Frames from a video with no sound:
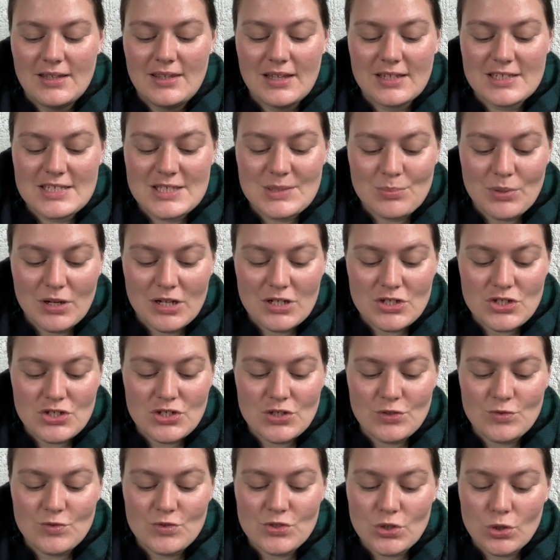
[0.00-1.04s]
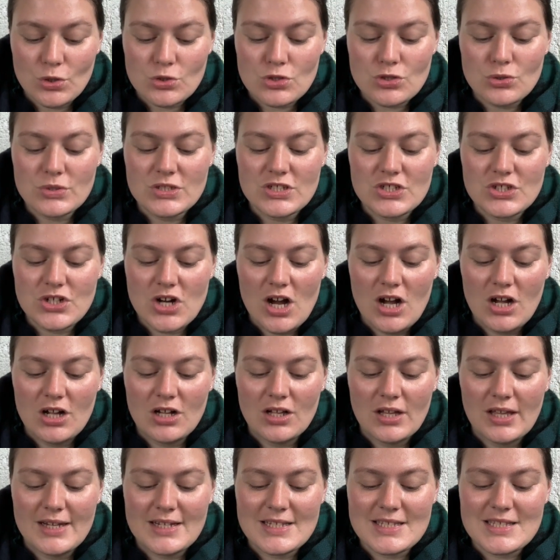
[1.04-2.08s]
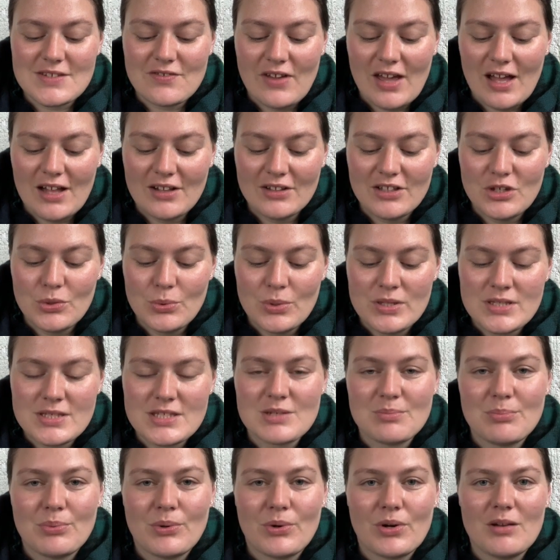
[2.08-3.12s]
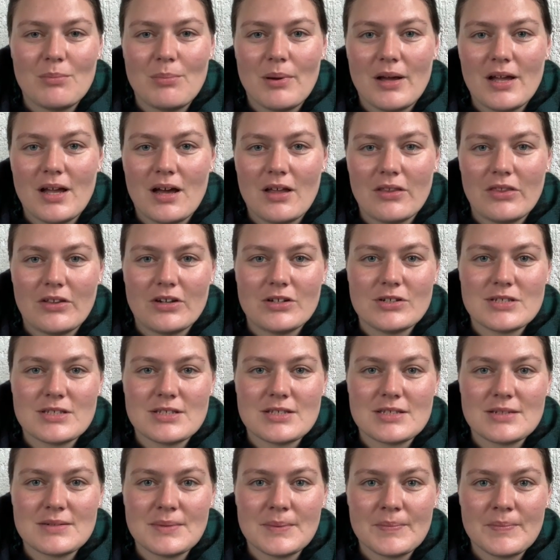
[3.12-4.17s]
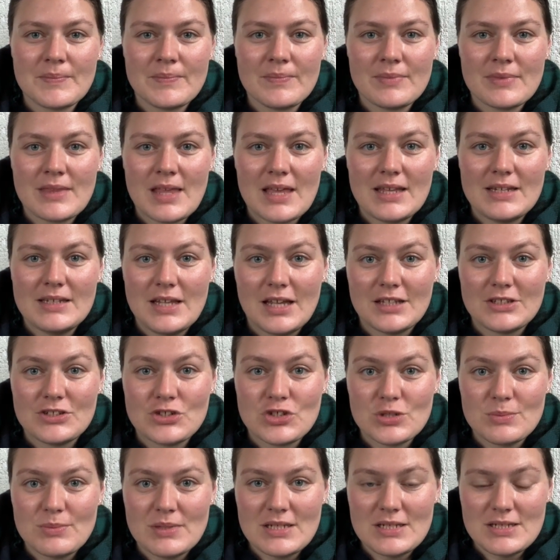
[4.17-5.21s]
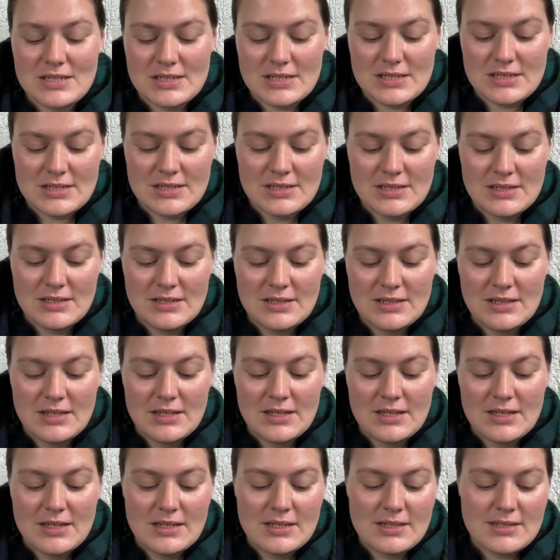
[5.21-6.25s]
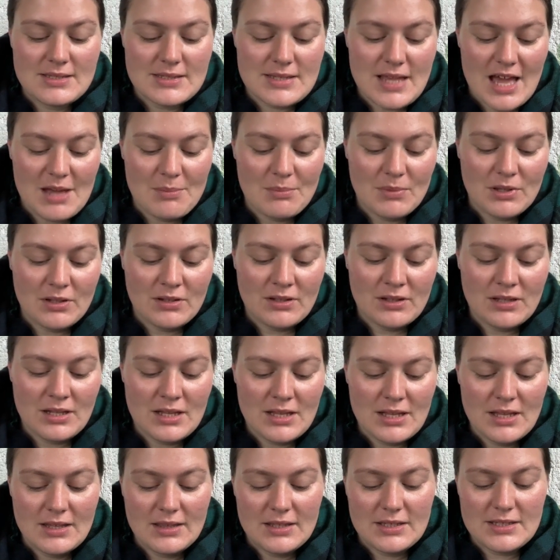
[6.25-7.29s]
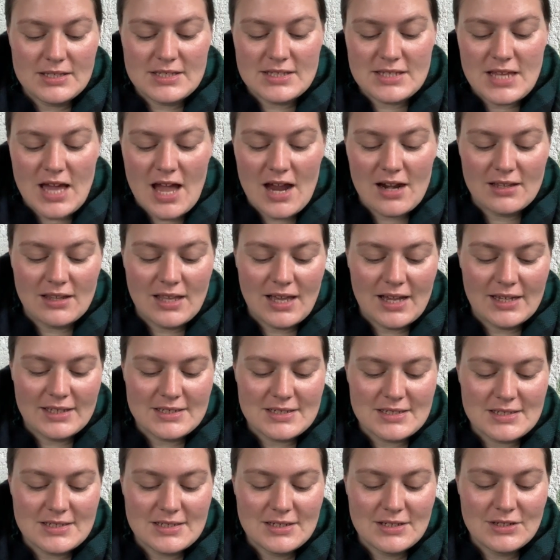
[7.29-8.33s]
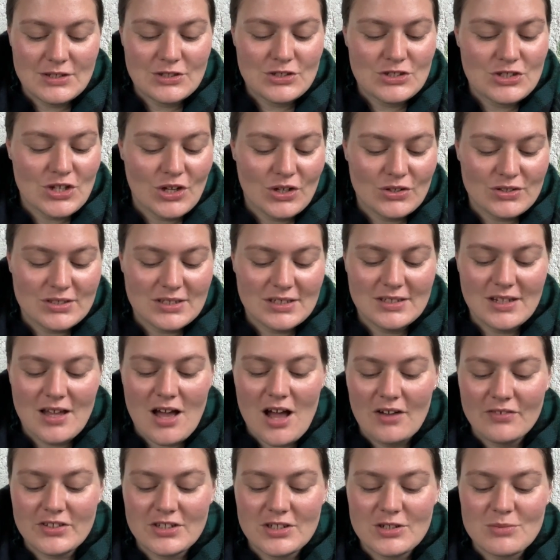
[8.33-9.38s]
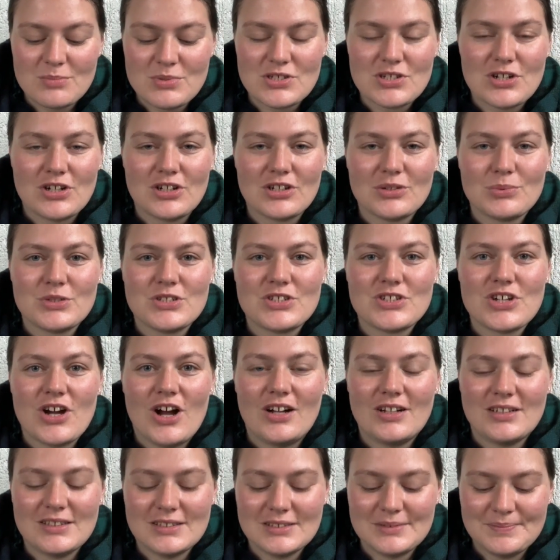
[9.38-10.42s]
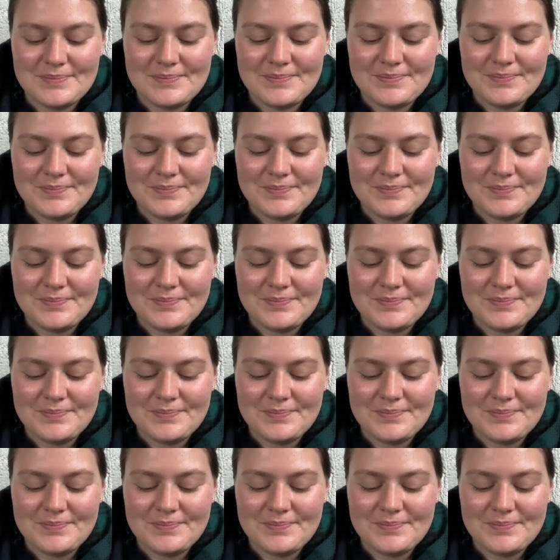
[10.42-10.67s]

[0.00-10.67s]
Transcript: the expression of social withdrawal and its value when supported by others. Detriment? Simon the Starlight told an often absurd withdrawal,